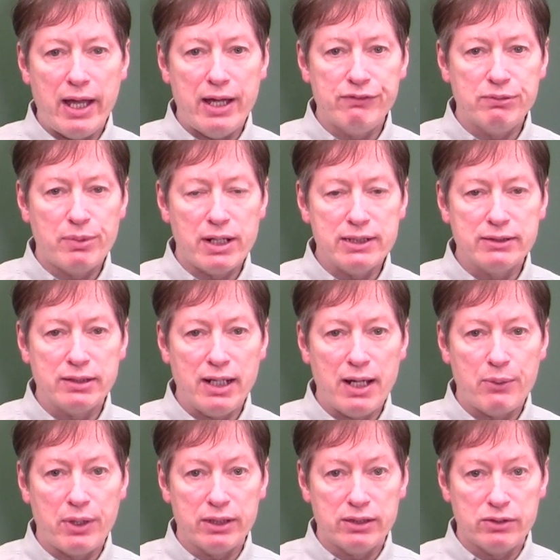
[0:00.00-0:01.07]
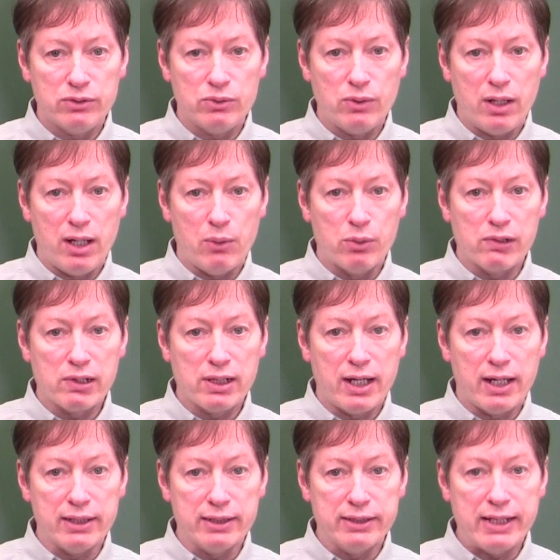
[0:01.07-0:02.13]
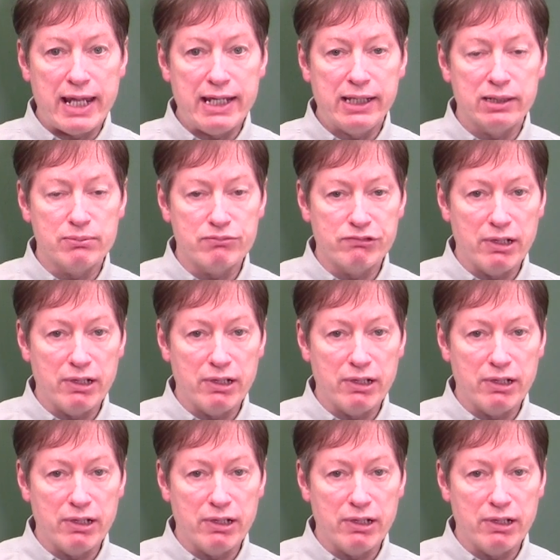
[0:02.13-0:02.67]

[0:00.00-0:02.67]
Everybody, today I want to work on take and